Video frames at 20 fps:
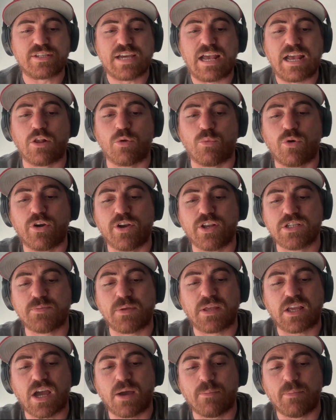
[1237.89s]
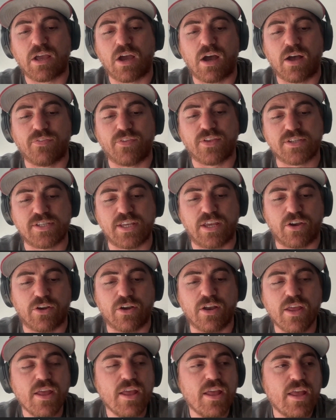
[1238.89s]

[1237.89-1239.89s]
Tyler Warren's been coming on this year.